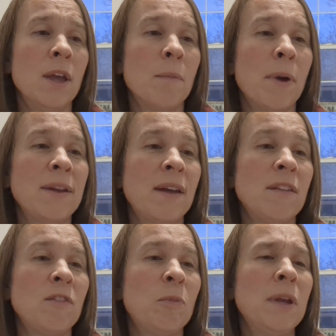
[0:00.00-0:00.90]
My
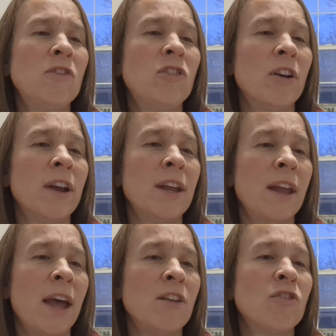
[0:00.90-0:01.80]
10 speed chariot
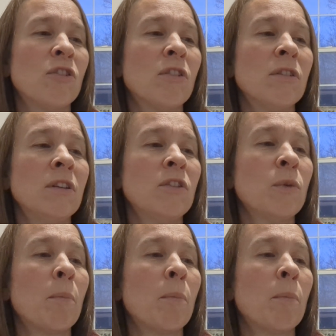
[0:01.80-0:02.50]
had turned into